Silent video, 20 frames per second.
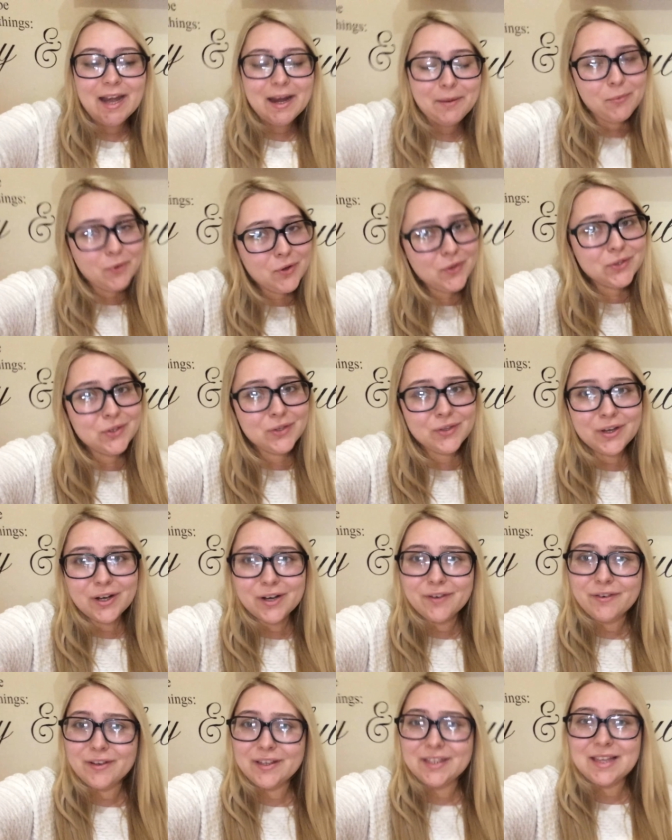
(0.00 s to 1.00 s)
And I'm also
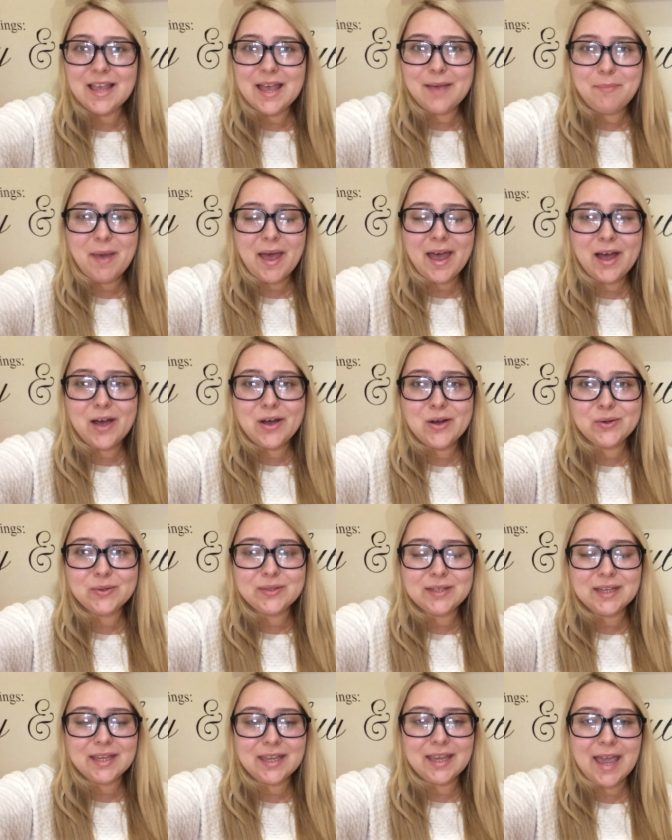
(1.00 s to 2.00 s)
nervous
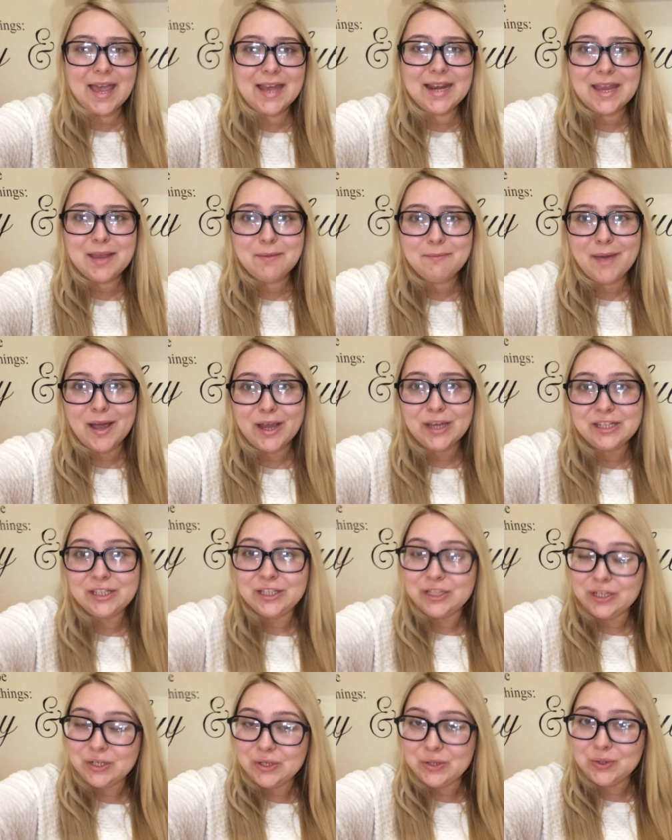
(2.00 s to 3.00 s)
about getting my
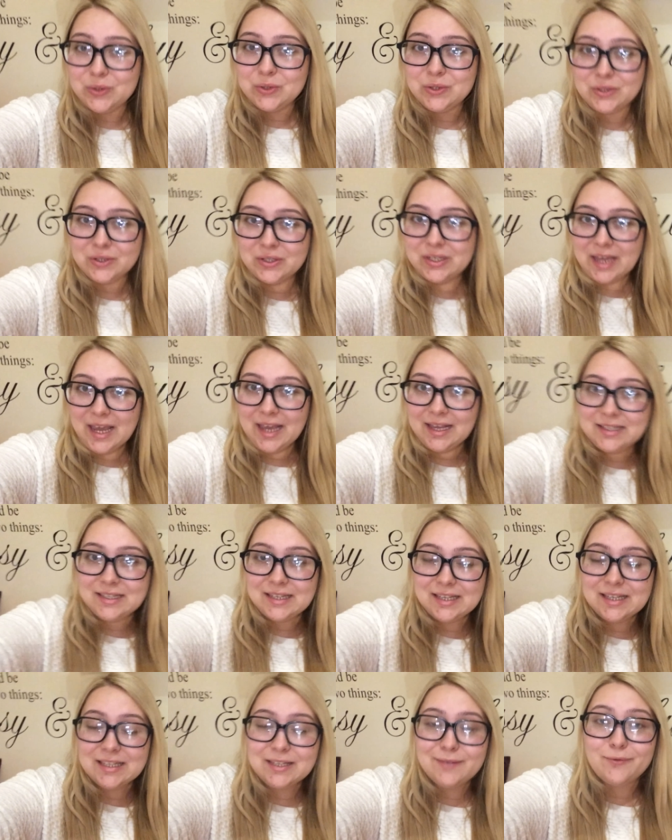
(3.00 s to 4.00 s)
two
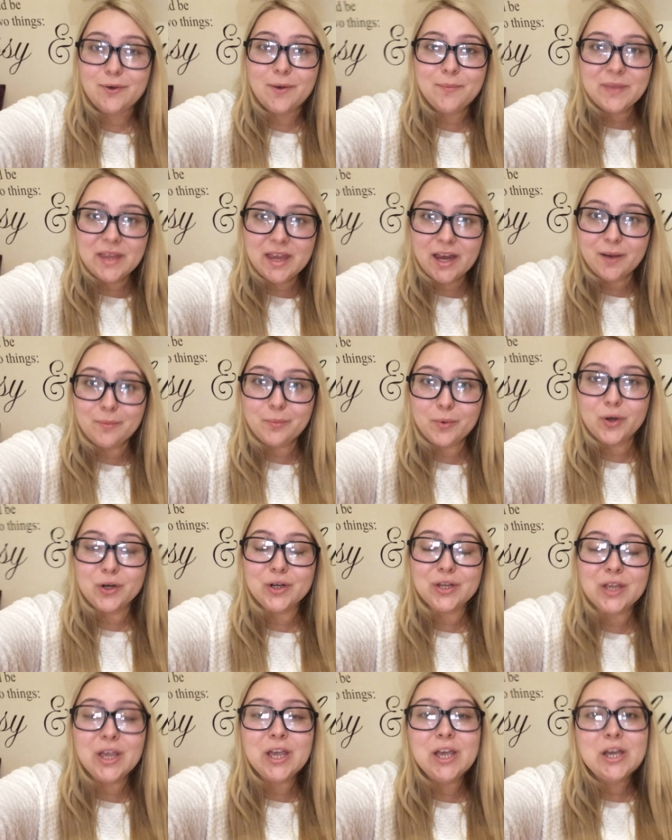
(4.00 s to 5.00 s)
suitcases from the
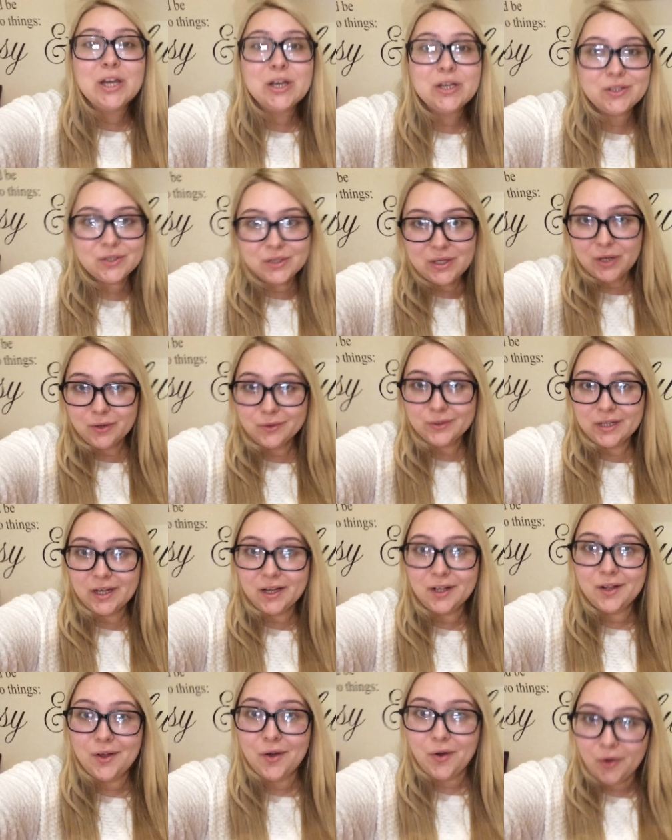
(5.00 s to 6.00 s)
airport to the
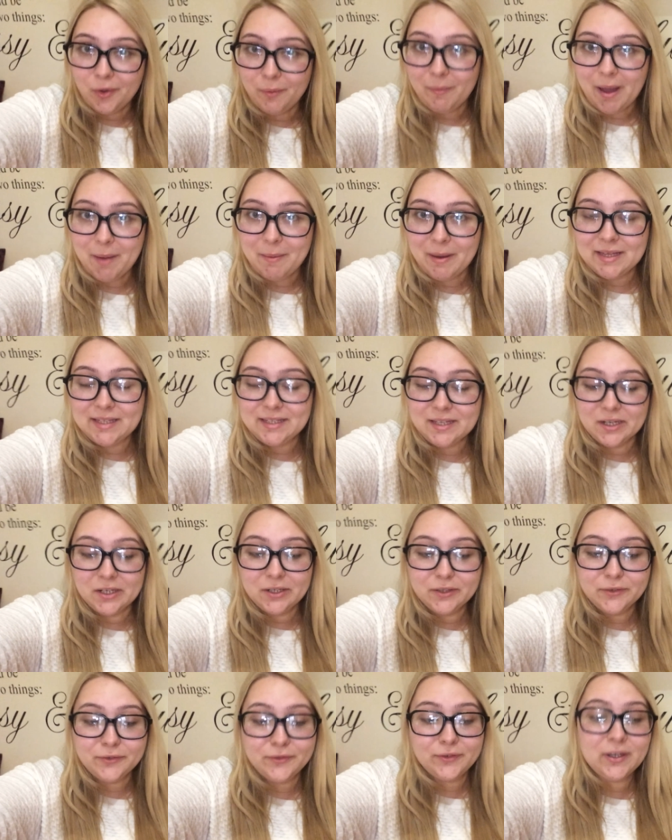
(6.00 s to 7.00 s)
hotel all by
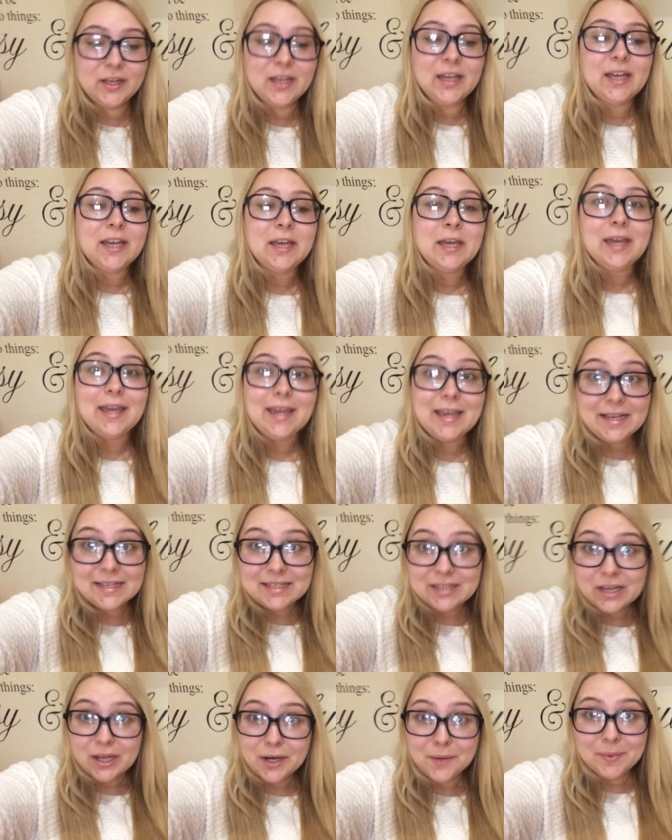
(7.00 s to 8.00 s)
myself.
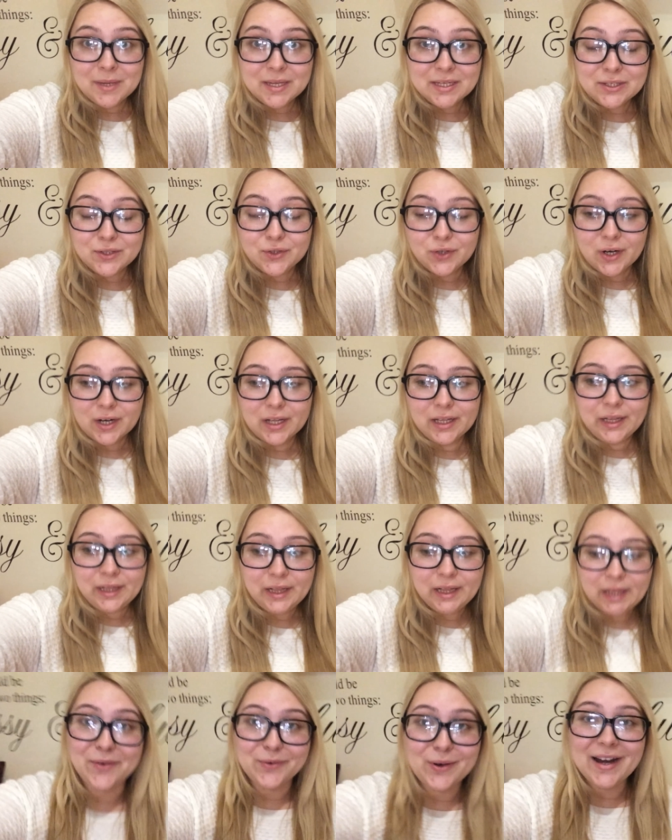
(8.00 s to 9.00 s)
It's gonna be a
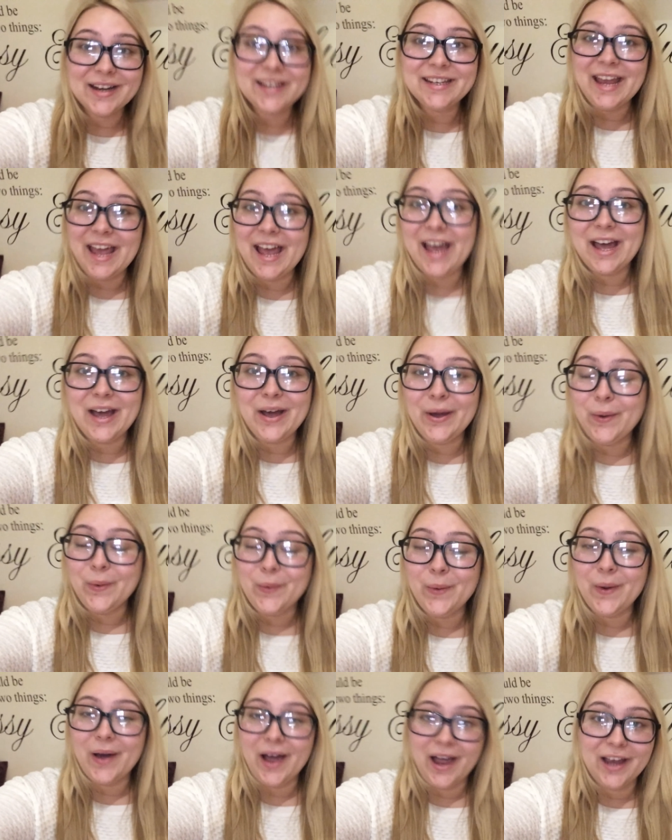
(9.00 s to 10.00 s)
struggle and right
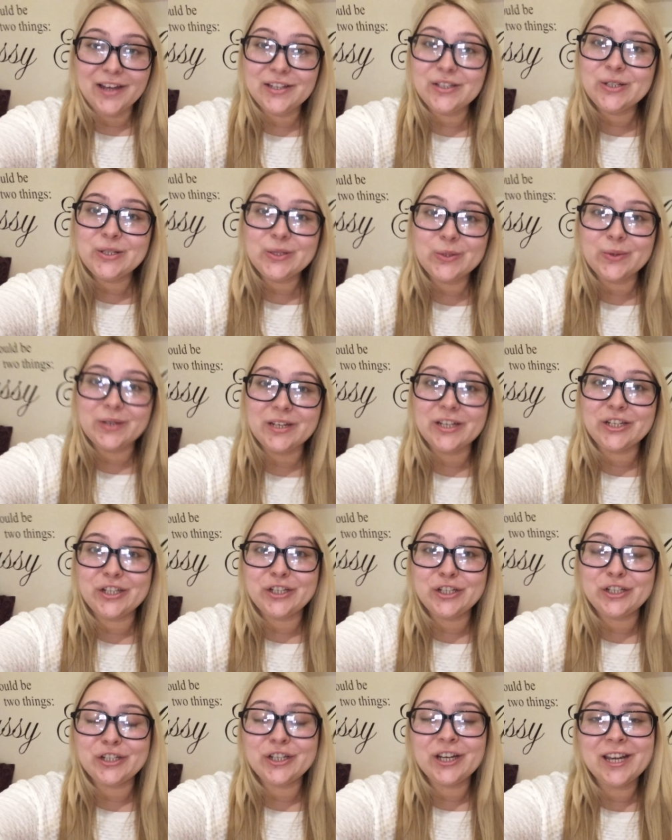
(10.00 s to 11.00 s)
now I just
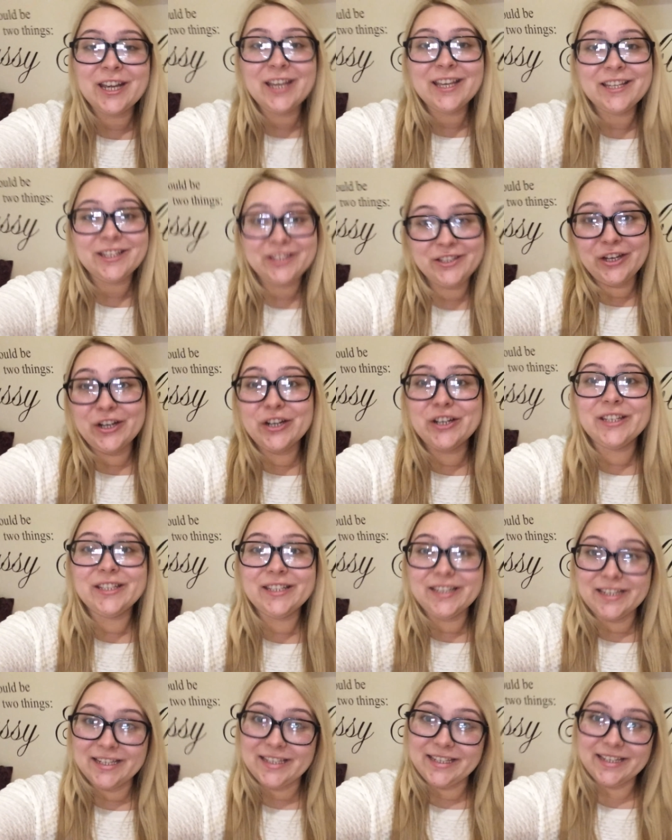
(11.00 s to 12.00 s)
wish
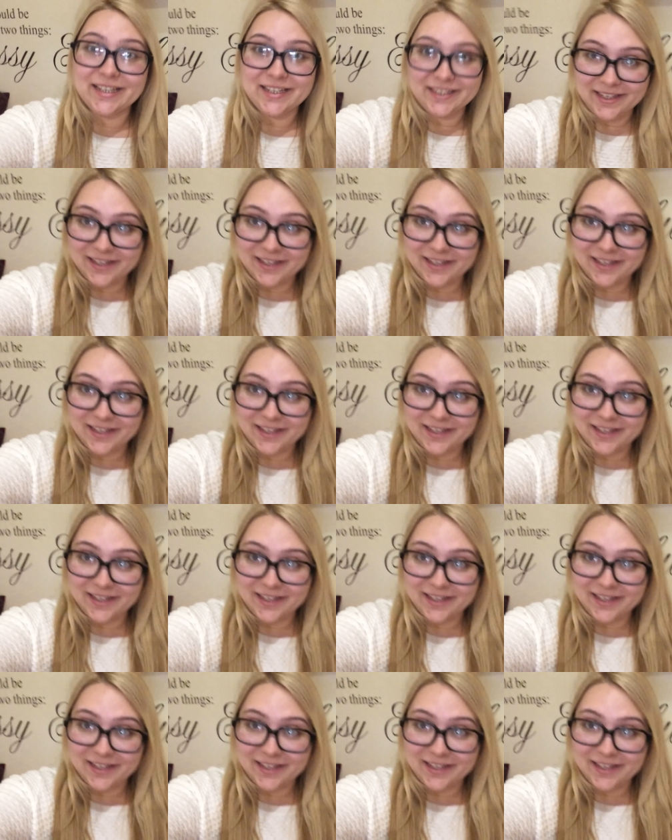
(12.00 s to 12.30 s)
stairs didn't